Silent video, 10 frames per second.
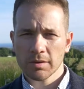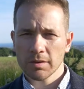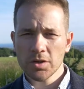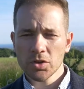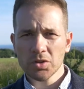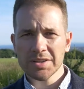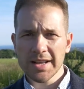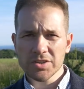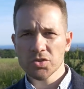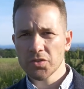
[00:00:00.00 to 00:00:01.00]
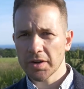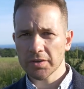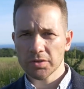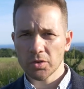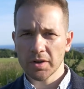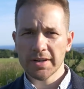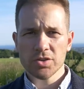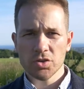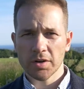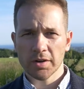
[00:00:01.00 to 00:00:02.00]
You're not an extrovert or an
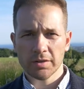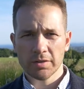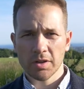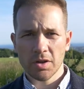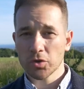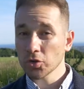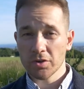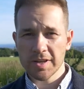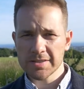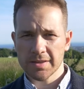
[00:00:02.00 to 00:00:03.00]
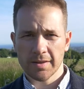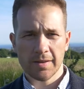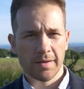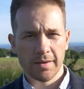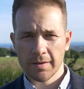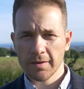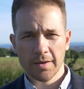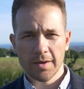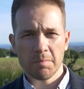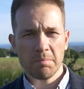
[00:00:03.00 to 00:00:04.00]
introvert for no reason.
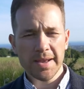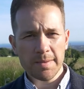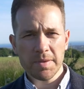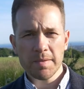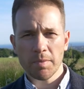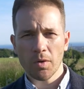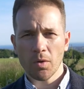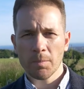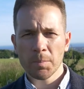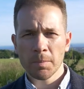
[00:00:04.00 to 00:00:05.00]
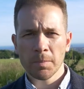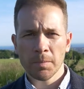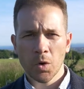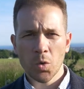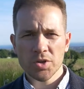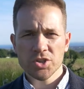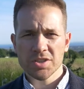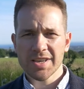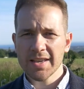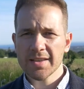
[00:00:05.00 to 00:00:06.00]
Many people who are
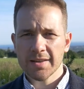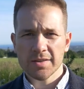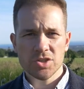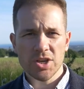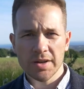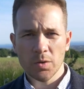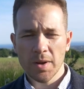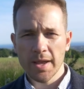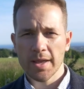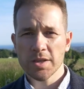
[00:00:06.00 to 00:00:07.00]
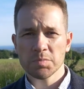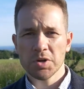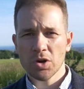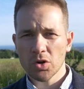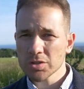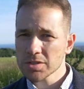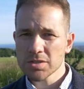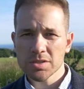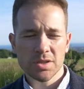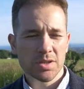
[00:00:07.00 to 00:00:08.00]
just hidden and shied away is
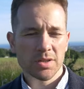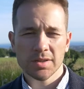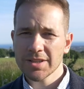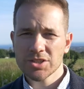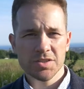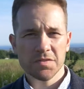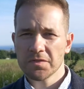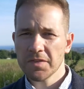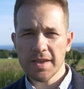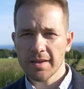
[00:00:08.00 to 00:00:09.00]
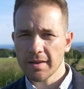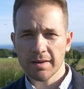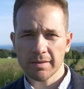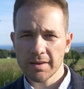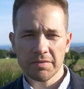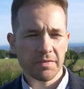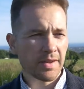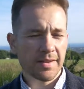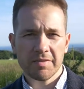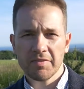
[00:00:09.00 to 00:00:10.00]
because they just fear. They
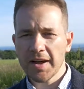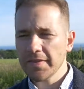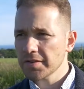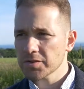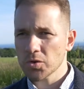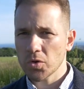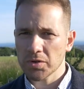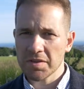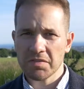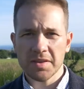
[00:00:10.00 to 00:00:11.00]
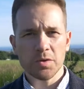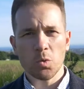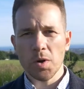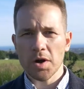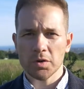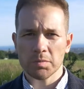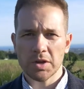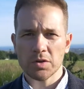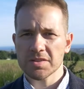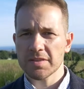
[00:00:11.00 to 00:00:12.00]
fear their fathers, or they fear the world
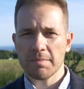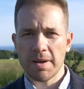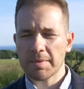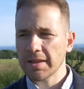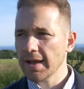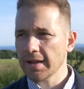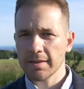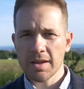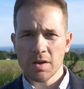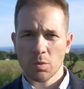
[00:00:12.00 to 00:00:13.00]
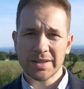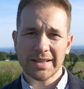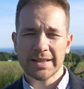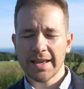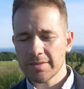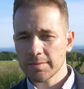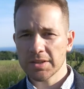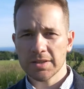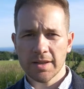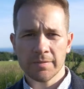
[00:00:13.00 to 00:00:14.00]
because of their mom and dad. What they gave them, they
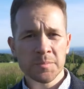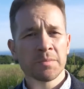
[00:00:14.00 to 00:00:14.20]
didn't get.